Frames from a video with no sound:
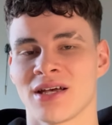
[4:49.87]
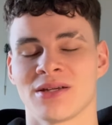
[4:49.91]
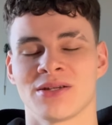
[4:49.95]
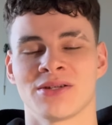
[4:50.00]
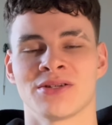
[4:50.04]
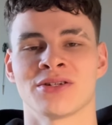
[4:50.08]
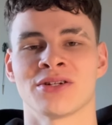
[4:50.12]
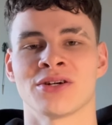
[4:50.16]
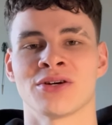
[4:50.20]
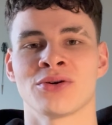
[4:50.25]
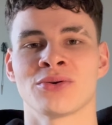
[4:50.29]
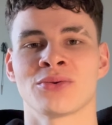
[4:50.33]

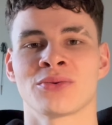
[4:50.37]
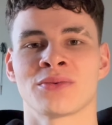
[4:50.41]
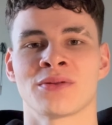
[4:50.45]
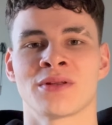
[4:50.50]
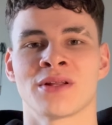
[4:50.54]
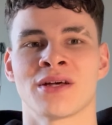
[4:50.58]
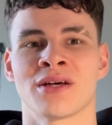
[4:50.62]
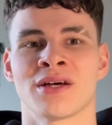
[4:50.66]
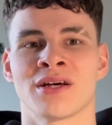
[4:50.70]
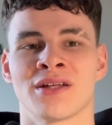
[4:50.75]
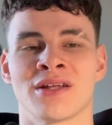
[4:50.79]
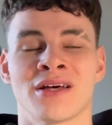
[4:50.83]
You know,
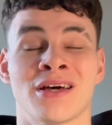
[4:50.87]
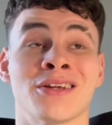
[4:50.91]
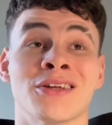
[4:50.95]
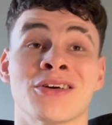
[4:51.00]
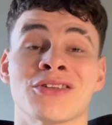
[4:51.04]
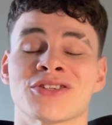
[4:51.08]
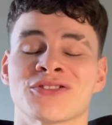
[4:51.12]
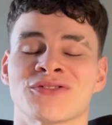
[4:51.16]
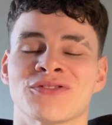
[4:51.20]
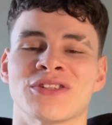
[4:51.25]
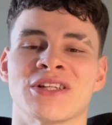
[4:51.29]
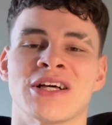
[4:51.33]

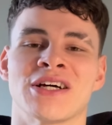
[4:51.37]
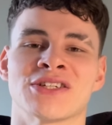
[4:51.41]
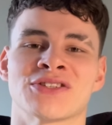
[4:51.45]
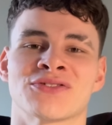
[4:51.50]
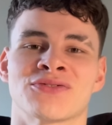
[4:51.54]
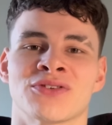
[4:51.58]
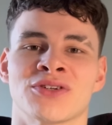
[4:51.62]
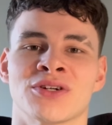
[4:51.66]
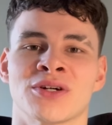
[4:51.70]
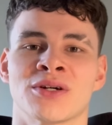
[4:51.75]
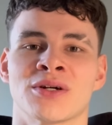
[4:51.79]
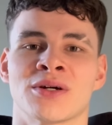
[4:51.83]
another
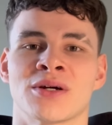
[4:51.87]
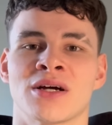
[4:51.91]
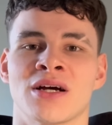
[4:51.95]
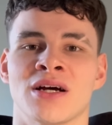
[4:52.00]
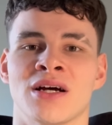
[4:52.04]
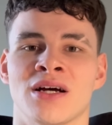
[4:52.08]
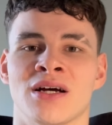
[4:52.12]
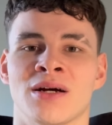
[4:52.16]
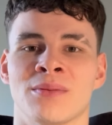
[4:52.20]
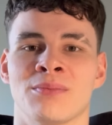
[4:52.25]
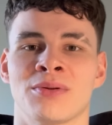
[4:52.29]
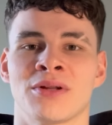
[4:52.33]
philosopher,
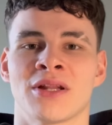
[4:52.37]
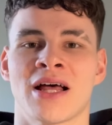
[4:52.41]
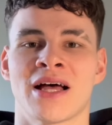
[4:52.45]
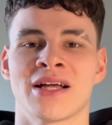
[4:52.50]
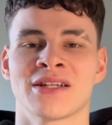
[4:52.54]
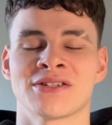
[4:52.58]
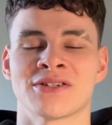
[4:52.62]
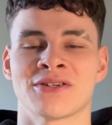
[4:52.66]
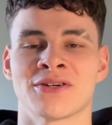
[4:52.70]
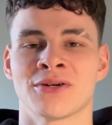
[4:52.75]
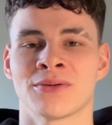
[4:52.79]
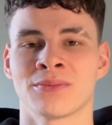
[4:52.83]

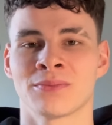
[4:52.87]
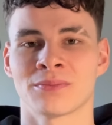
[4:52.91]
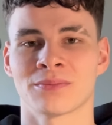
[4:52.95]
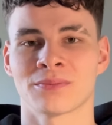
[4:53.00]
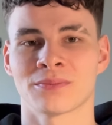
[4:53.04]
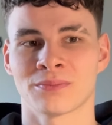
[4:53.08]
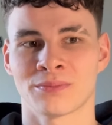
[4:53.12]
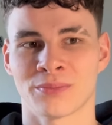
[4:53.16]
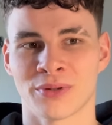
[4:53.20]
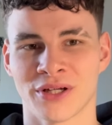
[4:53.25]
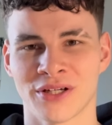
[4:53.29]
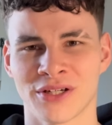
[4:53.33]

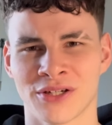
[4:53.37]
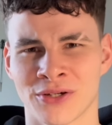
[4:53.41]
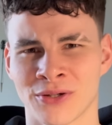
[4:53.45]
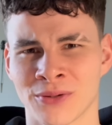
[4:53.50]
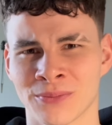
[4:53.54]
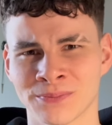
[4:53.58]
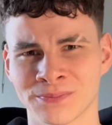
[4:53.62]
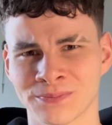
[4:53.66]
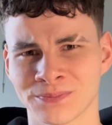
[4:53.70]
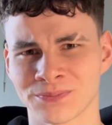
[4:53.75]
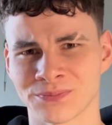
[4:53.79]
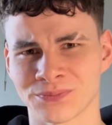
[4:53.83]

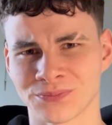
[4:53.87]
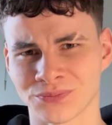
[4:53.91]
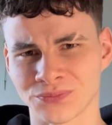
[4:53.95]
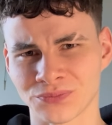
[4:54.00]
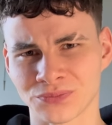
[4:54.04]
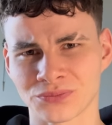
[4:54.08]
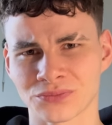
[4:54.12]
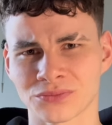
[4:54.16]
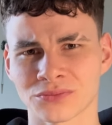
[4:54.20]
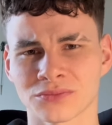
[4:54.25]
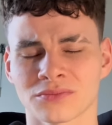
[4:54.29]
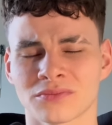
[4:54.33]
Plato,
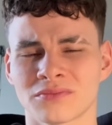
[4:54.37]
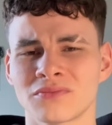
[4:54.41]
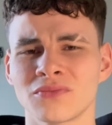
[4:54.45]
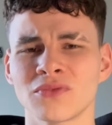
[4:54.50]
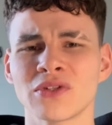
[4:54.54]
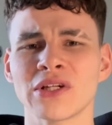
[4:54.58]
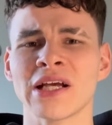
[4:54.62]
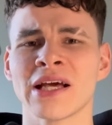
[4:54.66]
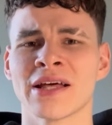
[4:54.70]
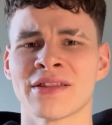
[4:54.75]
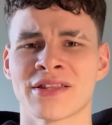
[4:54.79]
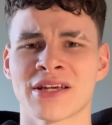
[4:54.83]

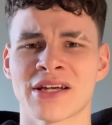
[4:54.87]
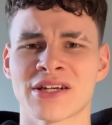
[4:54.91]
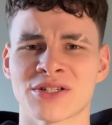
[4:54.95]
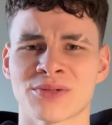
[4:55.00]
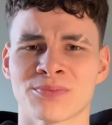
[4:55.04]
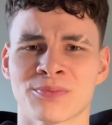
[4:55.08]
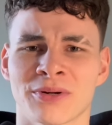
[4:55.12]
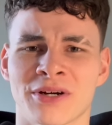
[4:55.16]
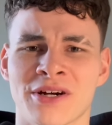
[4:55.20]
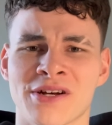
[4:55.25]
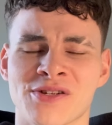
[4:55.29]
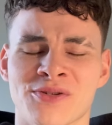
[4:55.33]
I think it's
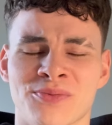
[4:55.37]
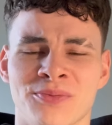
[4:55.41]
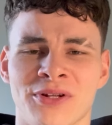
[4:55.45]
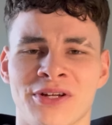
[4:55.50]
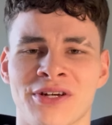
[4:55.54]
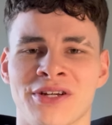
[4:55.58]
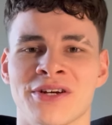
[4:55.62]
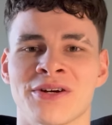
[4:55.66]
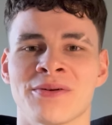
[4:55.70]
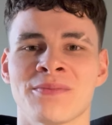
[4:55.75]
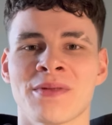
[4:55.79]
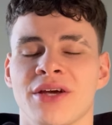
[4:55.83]
pronounced
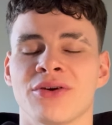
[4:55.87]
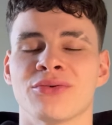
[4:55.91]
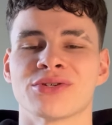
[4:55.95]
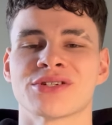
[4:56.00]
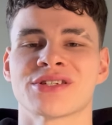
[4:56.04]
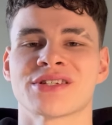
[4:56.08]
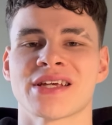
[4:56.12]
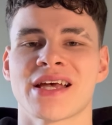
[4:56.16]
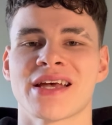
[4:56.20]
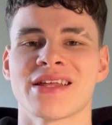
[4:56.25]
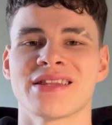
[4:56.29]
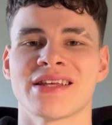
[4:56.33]
Plato. It was
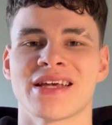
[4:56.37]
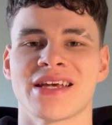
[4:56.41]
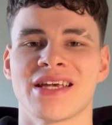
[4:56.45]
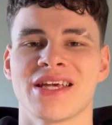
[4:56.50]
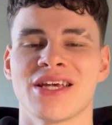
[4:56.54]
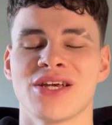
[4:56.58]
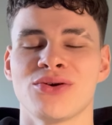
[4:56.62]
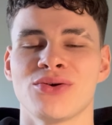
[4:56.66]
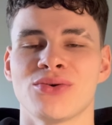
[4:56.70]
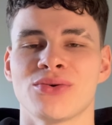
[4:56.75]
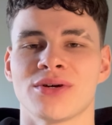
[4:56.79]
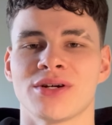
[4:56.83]
said that
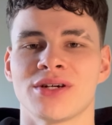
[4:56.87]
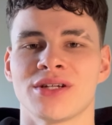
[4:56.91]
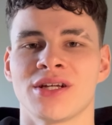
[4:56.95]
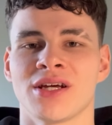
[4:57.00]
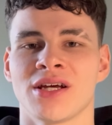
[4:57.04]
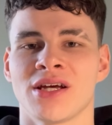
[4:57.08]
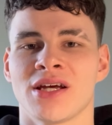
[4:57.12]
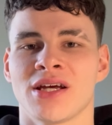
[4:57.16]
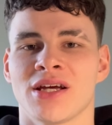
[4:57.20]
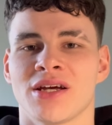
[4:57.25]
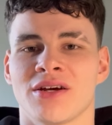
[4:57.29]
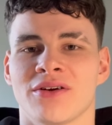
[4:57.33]
he would
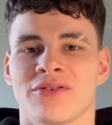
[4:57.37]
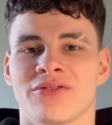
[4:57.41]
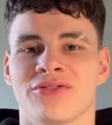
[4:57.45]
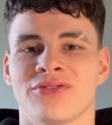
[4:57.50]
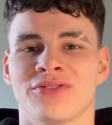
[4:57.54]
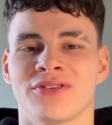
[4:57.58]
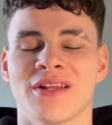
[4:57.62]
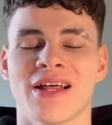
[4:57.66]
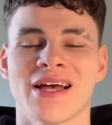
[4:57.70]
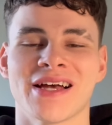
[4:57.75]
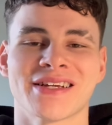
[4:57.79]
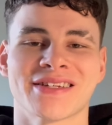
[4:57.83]

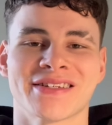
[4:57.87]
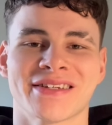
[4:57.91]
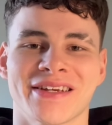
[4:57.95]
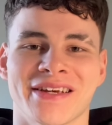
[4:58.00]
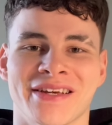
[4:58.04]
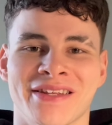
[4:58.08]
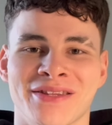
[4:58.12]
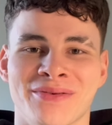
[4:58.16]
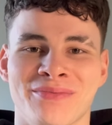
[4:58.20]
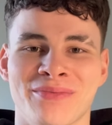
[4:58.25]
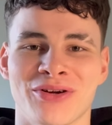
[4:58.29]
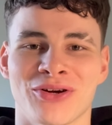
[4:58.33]
flex
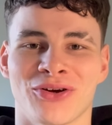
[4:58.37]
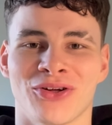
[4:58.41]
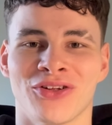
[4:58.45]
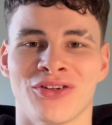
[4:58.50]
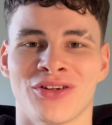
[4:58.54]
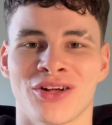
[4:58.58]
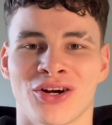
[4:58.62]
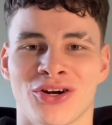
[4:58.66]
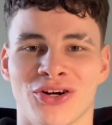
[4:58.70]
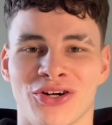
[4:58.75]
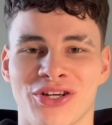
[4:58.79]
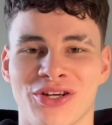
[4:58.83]
in the
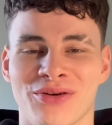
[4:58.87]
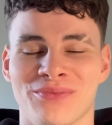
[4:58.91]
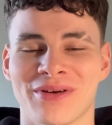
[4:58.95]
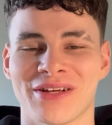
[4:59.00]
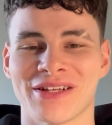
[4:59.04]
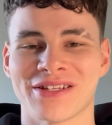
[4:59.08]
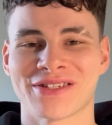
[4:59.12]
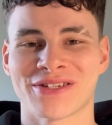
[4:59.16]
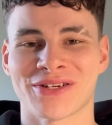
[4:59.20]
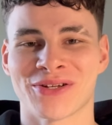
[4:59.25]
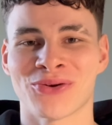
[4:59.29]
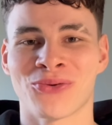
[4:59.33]
middle
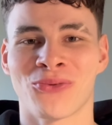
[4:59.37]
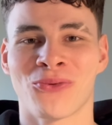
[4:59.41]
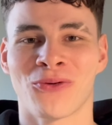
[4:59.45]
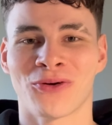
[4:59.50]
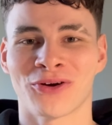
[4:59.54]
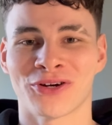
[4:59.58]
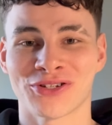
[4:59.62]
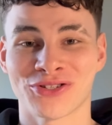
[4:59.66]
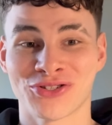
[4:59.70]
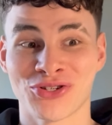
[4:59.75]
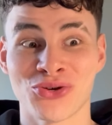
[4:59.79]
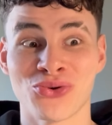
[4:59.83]
arguments in
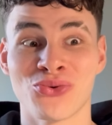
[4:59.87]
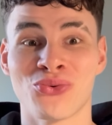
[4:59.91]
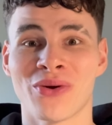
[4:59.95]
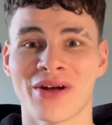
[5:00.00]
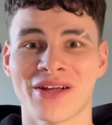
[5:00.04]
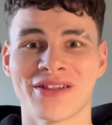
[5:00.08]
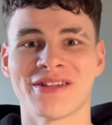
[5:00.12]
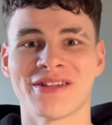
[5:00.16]
order to win